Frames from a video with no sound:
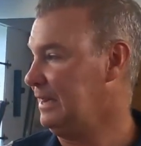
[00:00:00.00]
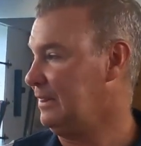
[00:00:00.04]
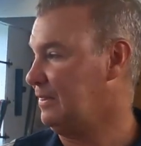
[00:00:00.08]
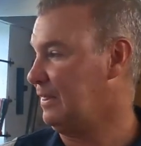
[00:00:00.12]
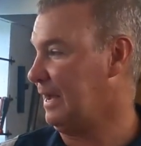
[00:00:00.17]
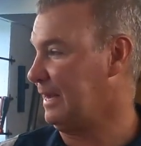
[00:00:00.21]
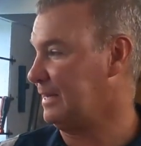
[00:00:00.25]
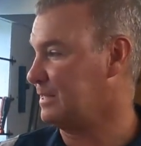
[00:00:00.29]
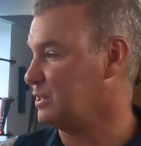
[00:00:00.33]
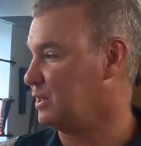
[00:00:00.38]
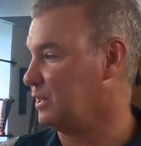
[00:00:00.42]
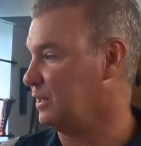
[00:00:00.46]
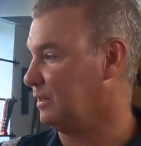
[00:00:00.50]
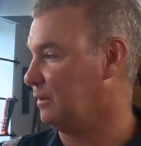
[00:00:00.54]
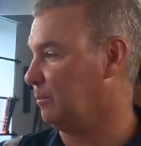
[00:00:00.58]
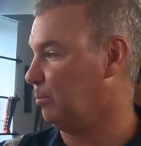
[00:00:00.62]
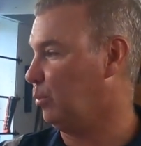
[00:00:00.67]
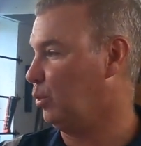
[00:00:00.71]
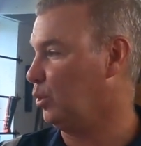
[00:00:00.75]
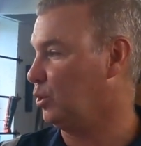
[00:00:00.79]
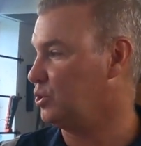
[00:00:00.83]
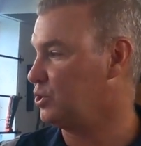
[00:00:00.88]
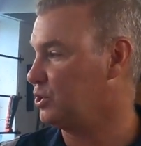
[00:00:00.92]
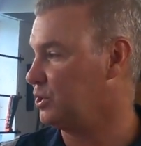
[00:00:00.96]
that's gonna
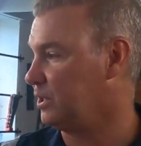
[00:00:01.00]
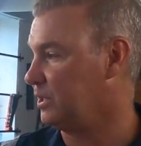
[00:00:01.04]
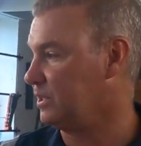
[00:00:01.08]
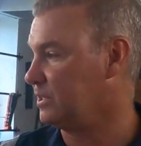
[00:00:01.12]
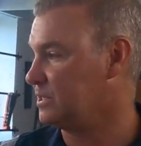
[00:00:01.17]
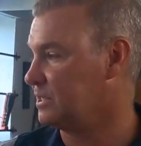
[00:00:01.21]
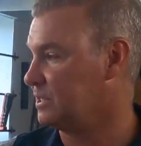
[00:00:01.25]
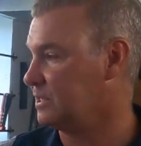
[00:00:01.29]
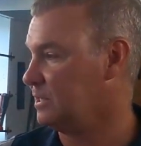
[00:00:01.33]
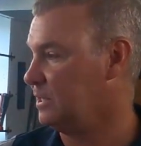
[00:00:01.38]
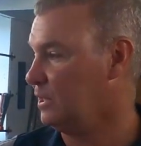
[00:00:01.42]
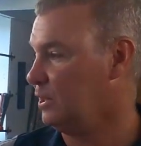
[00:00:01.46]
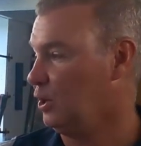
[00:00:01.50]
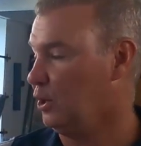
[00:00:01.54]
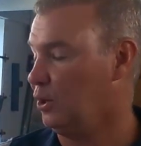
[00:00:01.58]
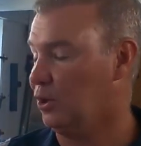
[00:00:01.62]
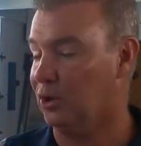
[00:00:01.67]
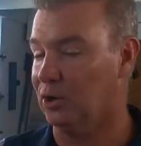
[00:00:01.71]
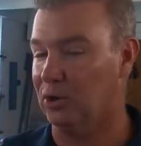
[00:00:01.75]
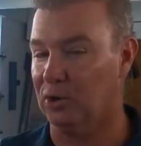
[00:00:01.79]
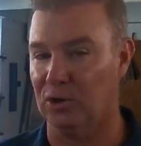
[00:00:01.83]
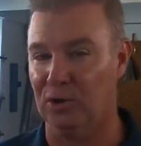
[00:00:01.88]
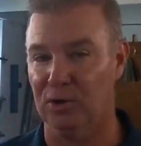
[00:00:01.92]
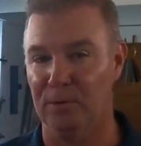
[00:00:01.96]
push us
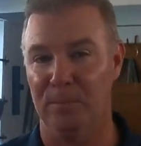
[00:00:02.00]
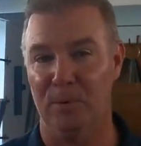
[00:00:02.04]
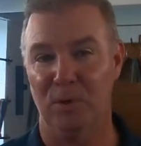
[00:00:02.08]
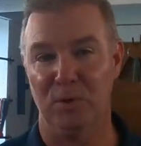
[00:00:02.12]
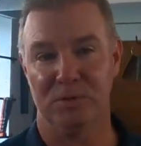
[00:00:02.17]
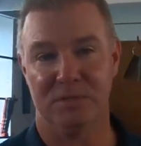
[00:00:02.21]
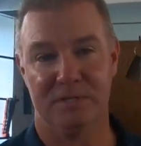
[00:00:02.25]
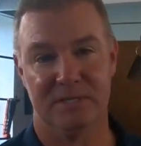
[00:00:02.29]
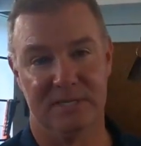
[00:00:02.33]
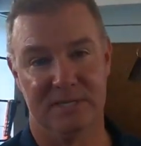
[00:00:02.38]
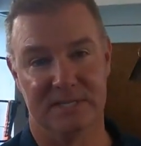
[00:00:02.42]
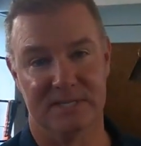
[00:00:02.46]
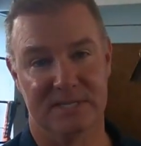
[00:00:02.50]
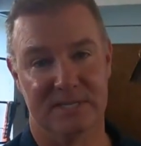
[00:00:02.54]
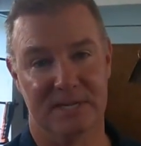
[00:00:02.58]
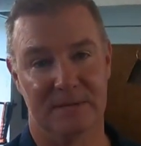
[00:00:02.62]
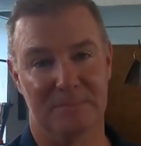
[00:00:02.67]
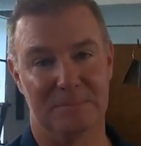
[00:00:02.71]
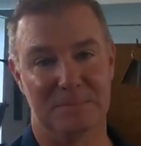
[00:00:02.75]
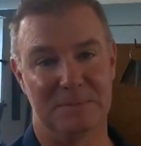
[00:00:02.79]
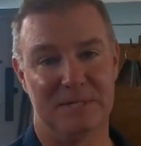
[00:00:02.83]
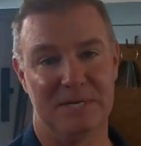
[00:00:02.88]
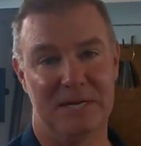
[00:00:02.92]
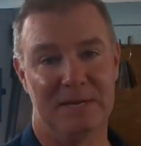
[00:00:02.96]
almost to
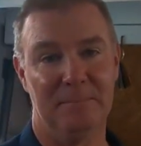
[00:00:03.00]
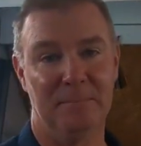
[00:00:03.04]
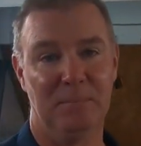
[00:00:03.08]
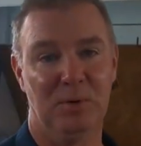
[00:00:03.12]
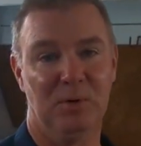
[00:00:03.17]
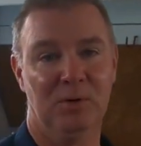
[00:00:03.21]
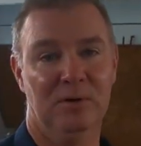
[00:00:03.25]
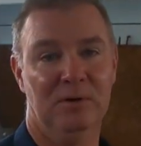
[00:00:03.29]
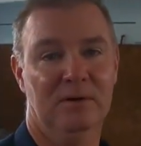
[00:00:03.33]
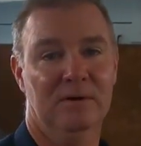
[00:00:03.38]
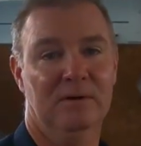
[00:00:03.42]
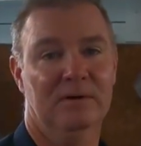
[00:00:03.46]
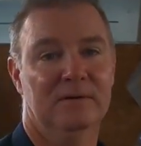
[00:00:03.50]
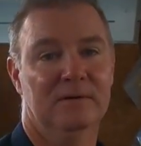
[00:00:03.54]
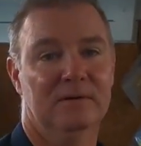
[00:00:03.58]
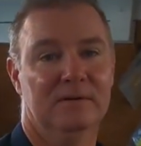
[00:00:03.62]
September.